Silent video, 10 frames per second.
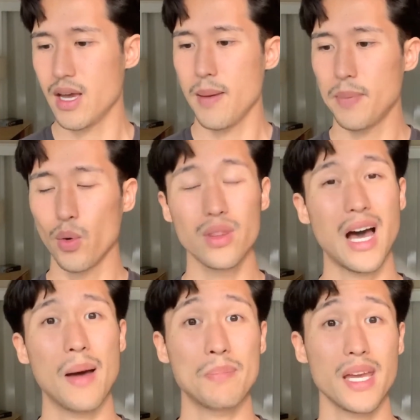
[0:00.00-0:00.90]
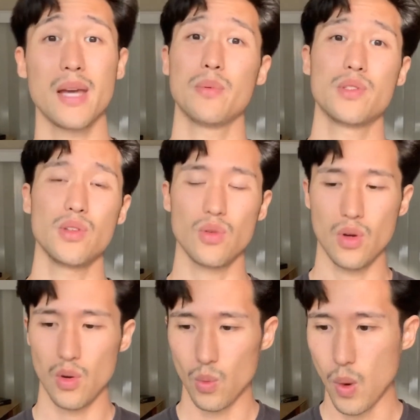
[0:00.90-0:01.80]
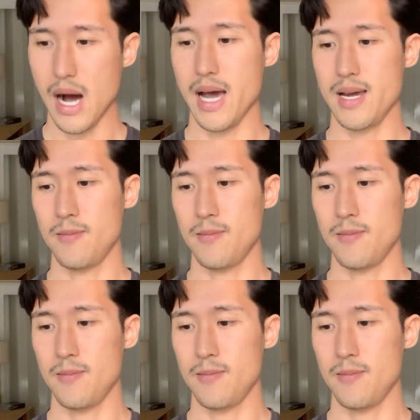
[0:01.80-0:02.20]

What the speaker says: but will not be able to. Why?